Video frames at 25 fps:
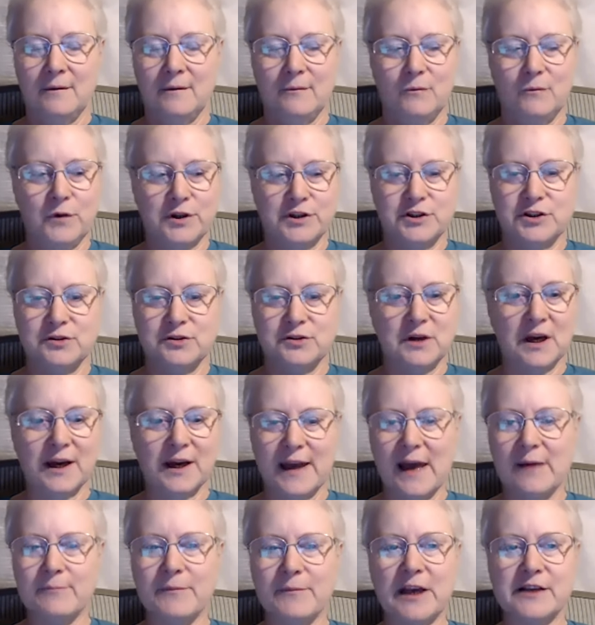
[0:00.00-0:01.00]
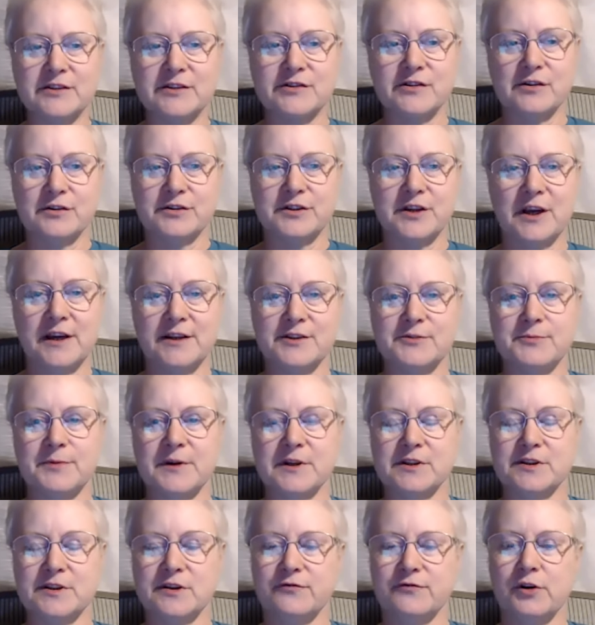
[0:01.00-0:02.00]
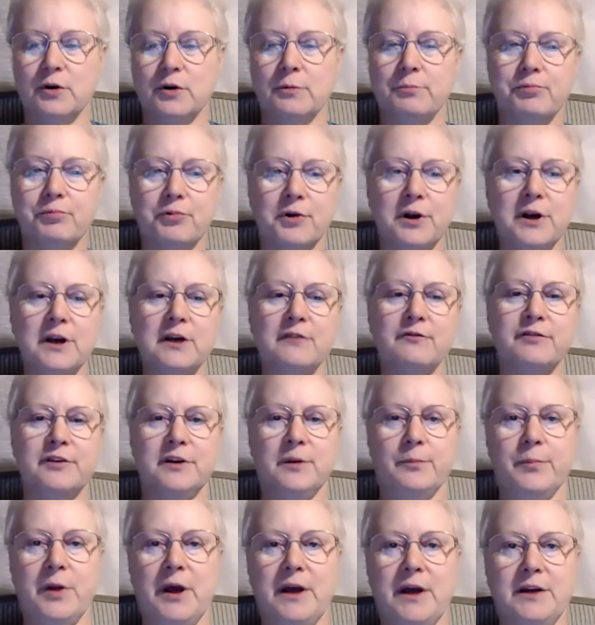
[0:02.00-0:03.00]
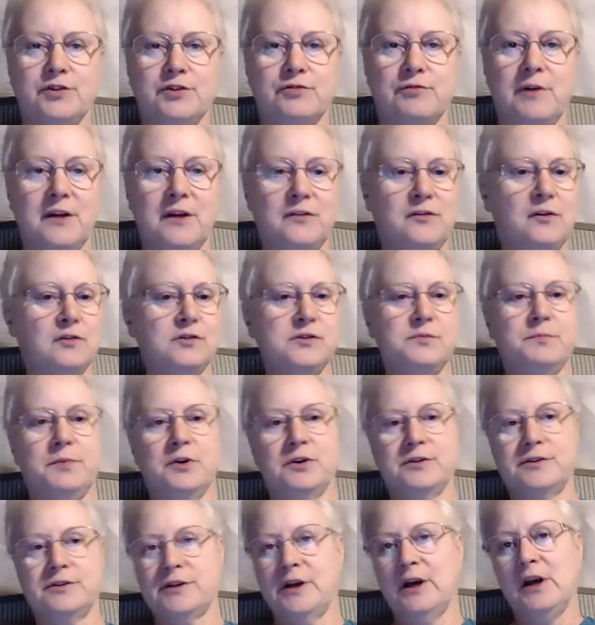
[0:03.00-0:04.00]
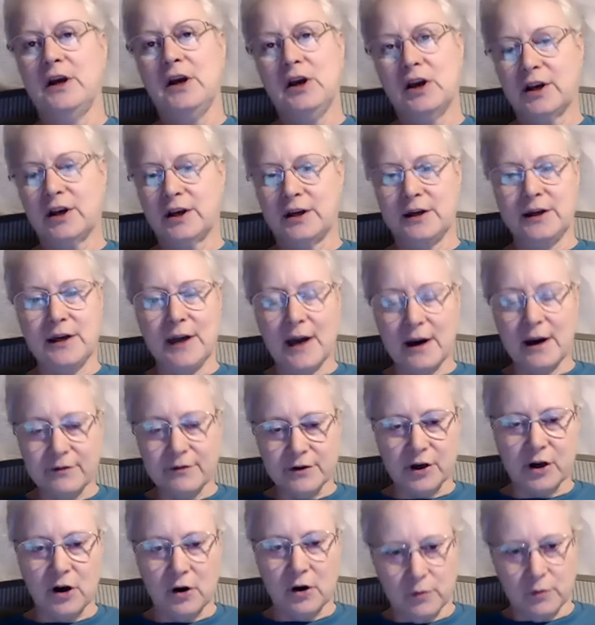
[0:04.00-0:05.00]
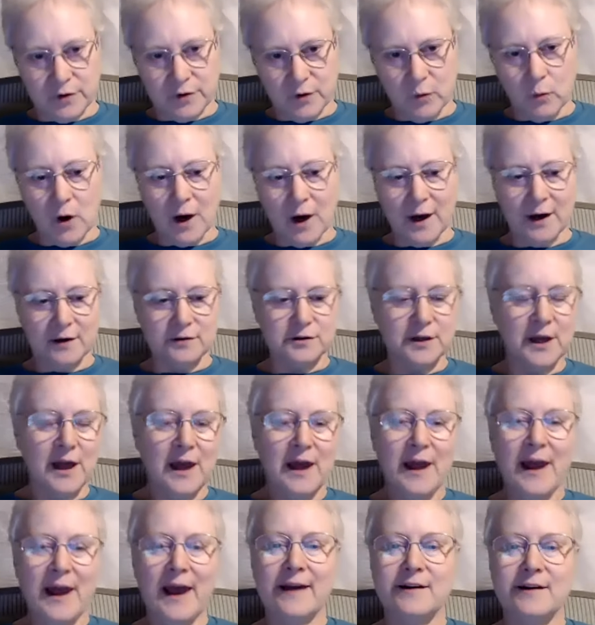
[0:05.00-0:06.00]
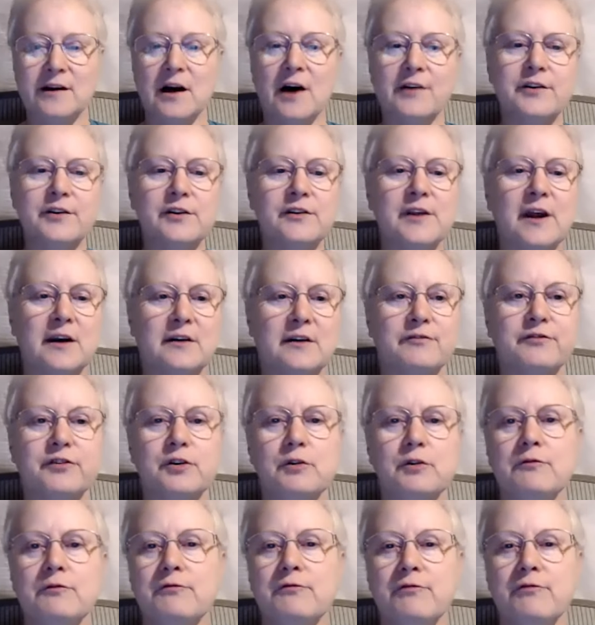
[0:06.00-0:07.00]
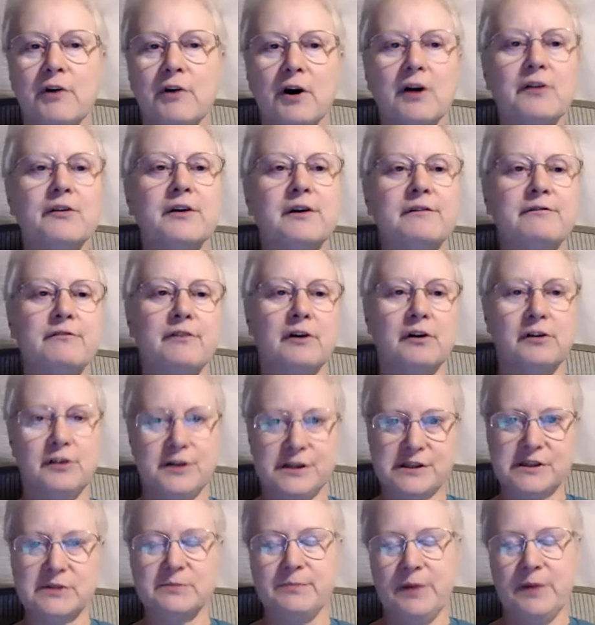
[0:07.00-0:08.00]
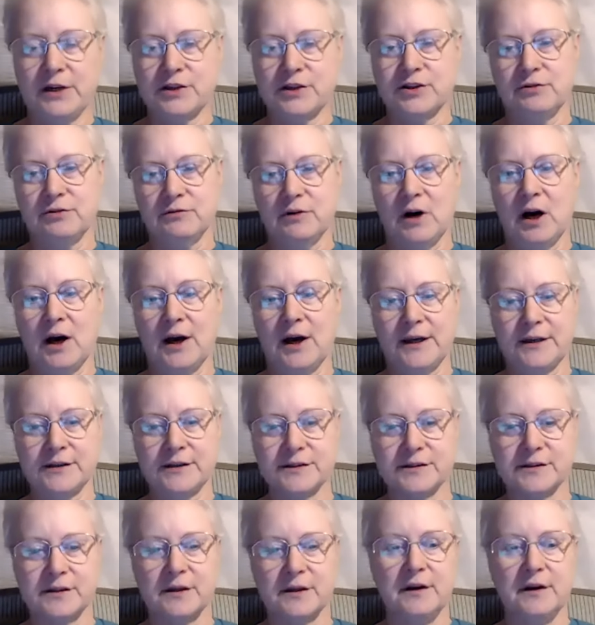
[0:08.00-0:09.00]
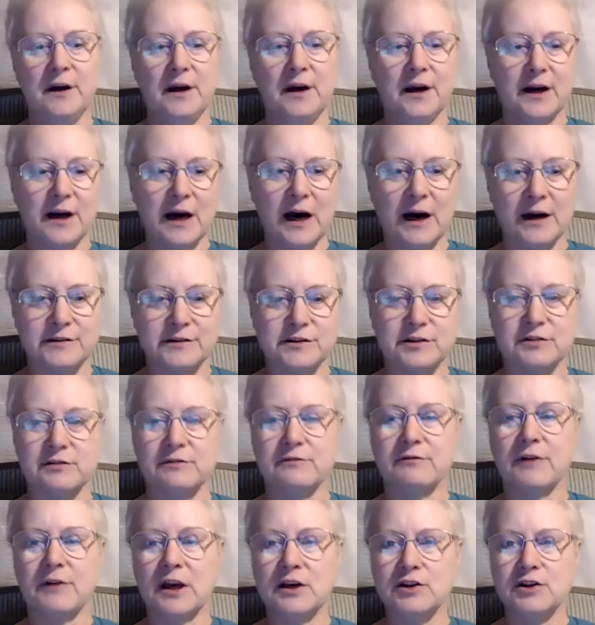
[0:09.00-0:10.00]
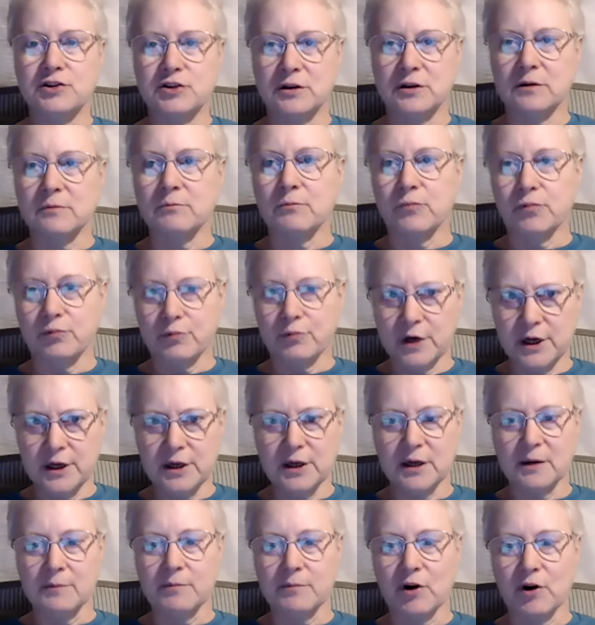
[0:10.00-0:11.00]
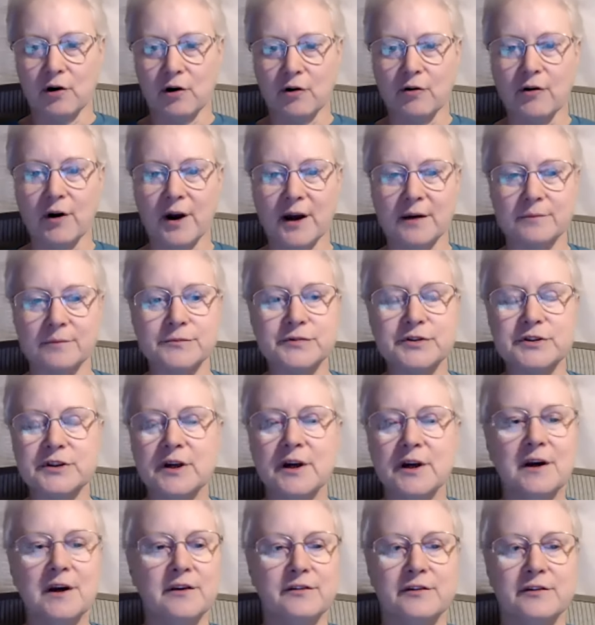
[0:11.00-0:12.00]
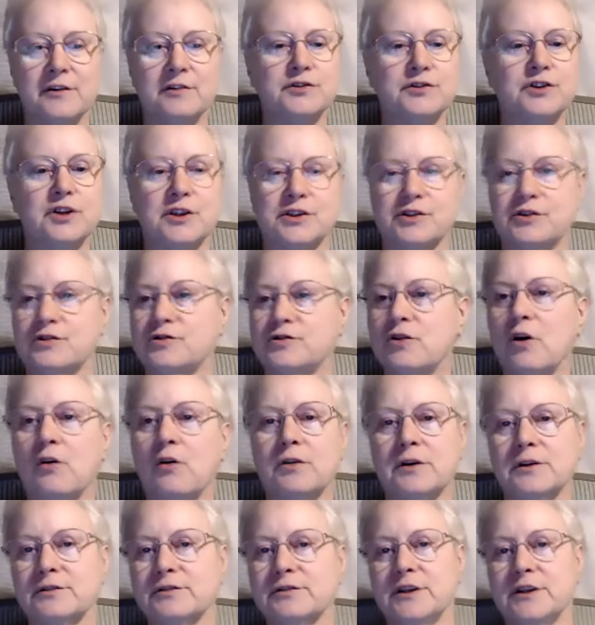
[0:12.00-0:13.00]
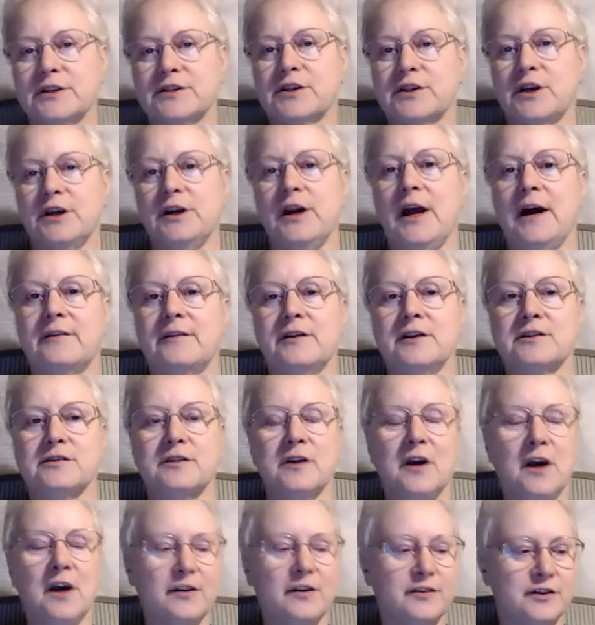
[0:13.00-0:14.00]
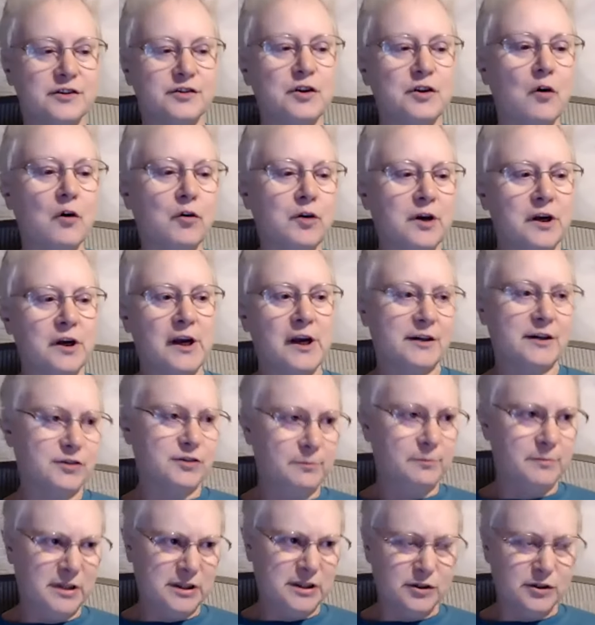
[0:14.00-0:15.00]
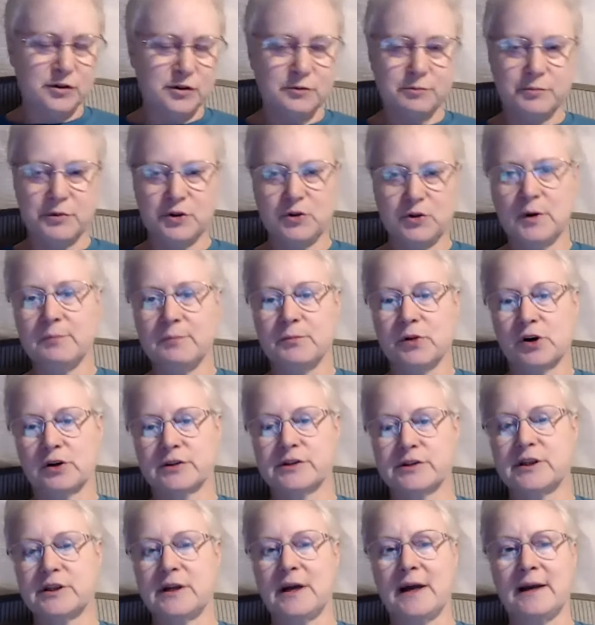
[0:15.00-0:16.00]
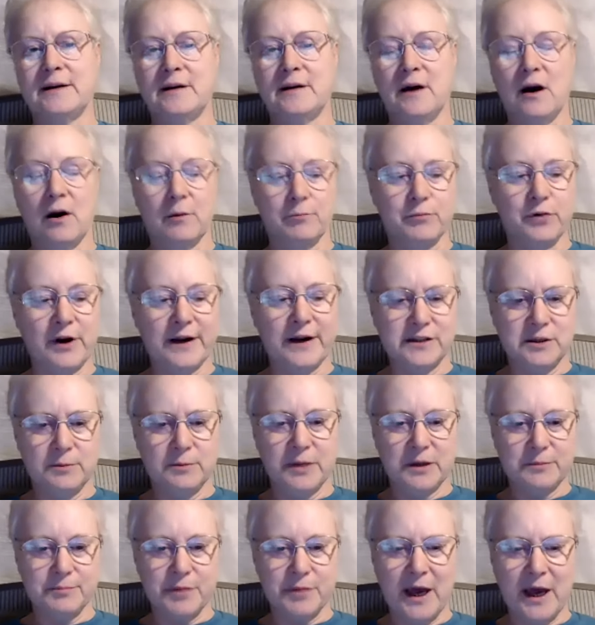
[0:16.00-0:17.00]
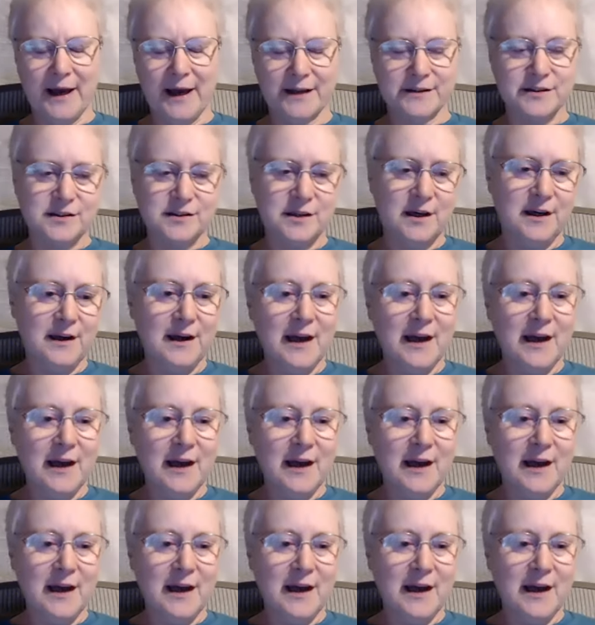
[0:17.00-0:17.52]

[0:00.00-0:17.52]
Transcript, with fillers: which again makes no sense because if you're breeding for the pet trade, those birds can never go in the wild. Mm-hmm. And other than a few very, very specialized conservation breeding programs, there's just total disconnect. There's, no connection between birds that are bred to be pets.